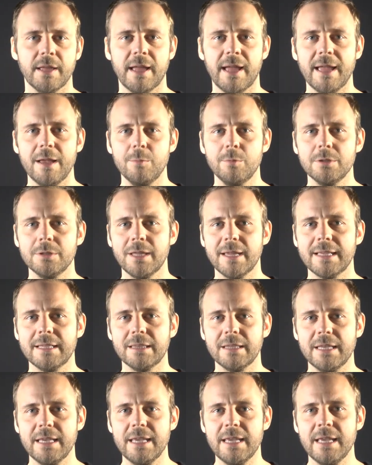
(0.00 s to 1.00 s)
I will
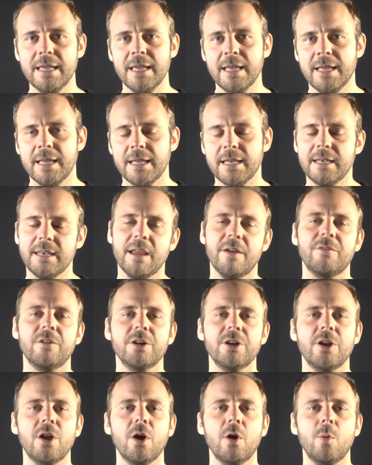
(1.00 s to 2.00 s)
likely never
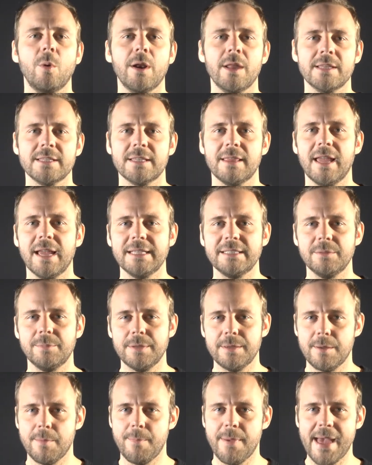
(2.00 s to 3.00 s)
know what it's like to
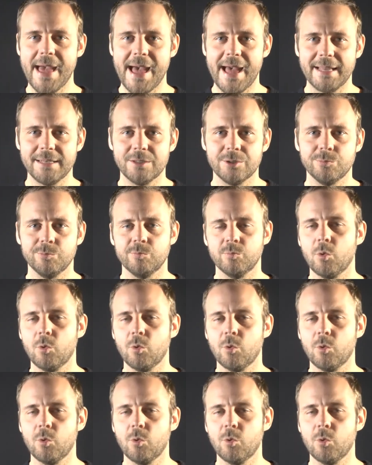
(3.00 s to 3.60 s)
be a bat,